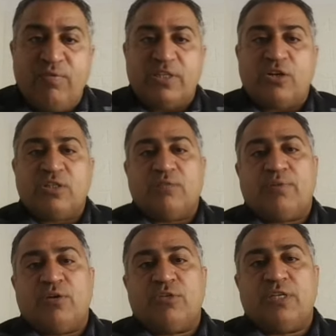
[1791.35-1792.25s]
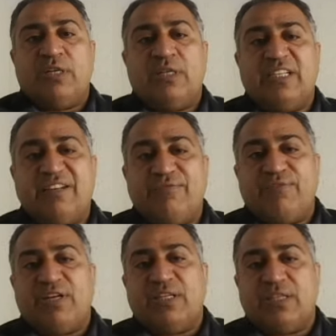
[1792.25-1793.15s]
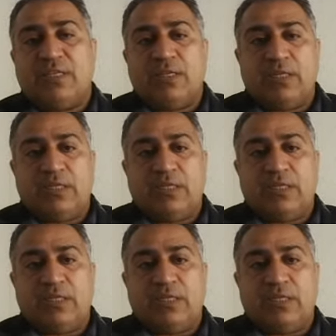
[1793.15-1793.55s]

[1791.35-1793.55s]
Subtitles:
We talked about different